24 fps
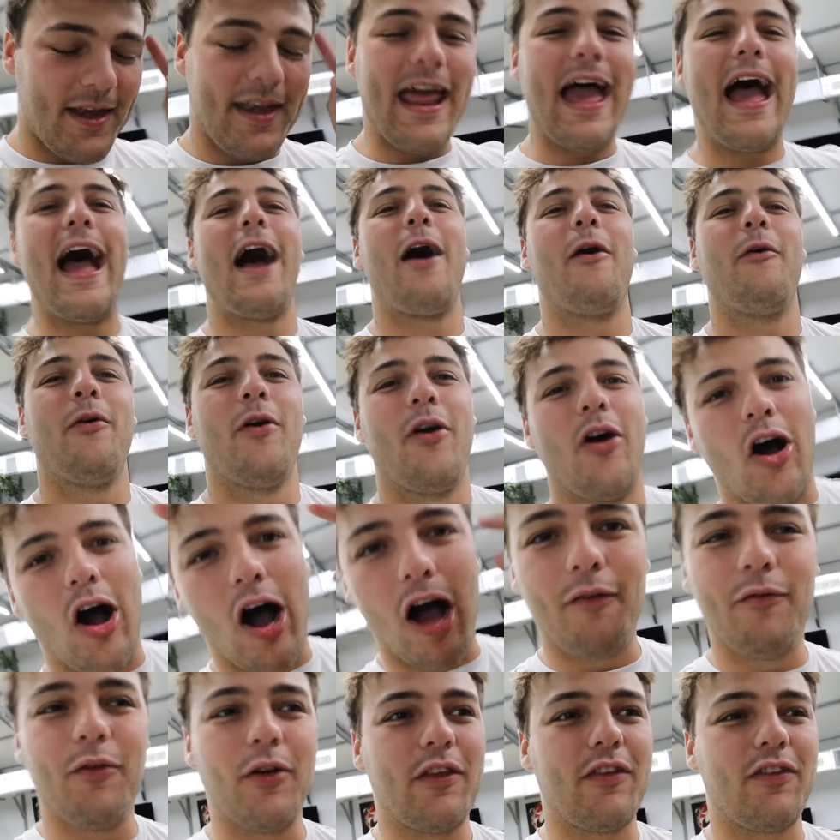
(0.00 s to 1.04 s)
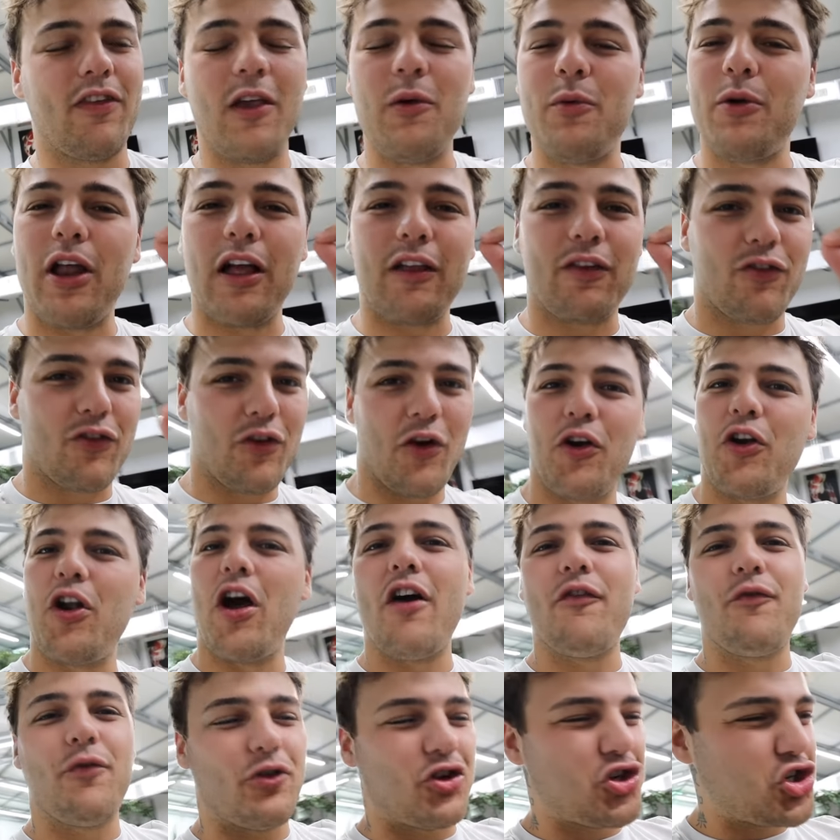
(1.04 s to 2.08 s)
Now, obviously we're not starting
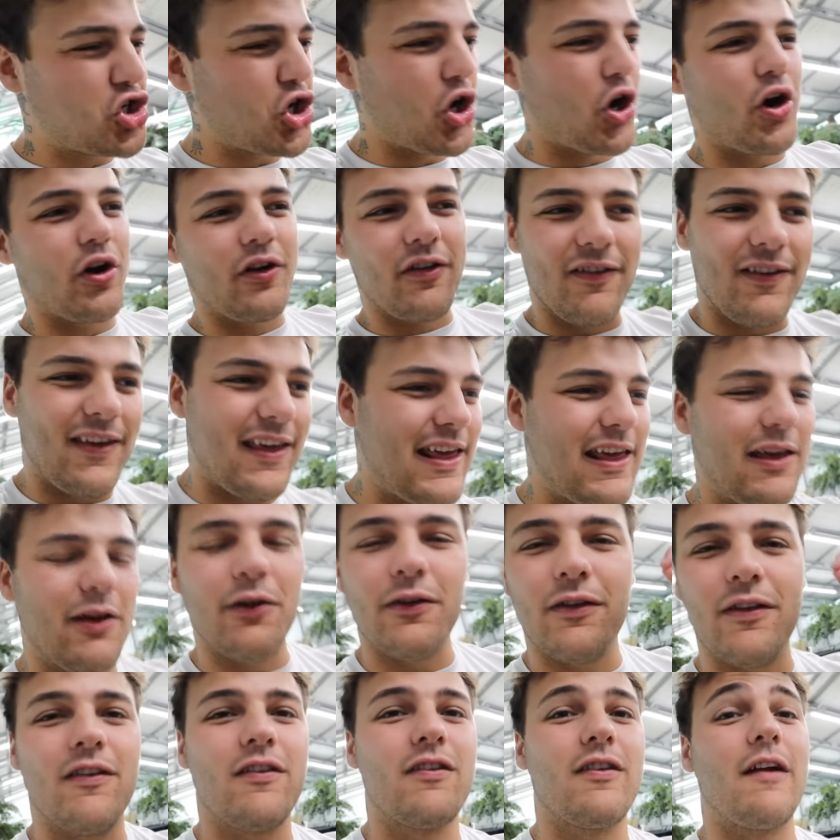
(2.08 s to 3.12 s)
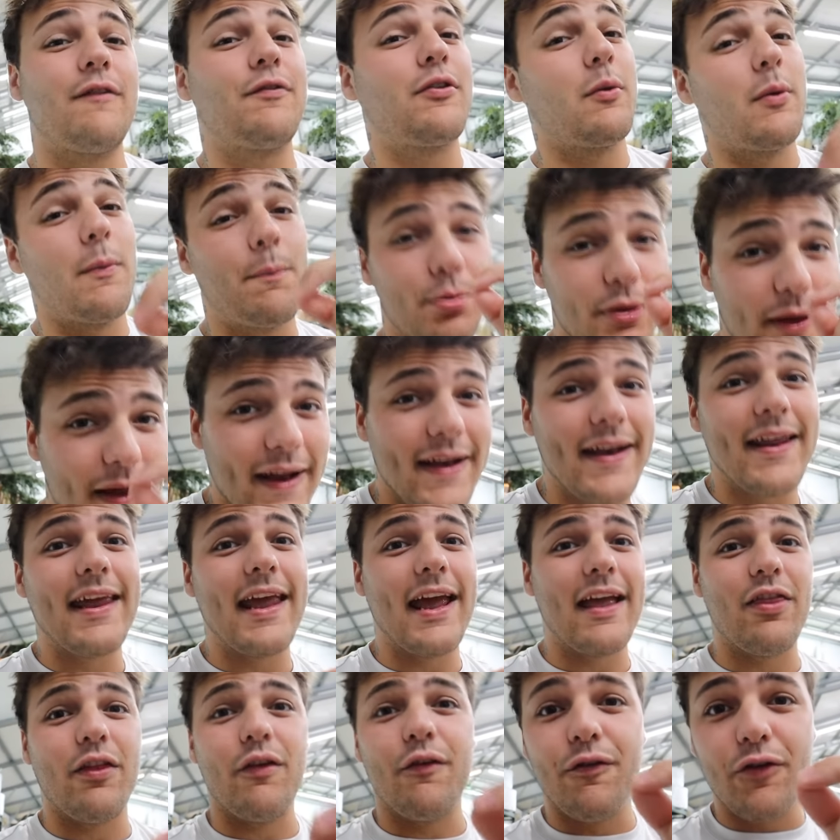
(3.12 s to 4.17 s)
off with sharks, eels, and stuff that we plan to
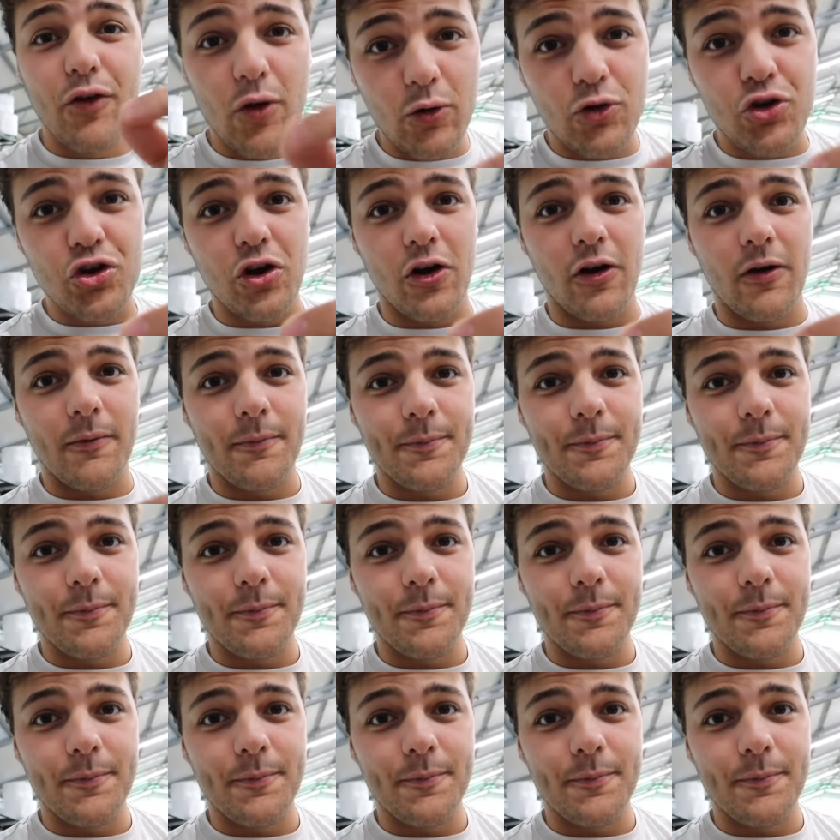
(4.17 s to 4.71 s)
get in the future,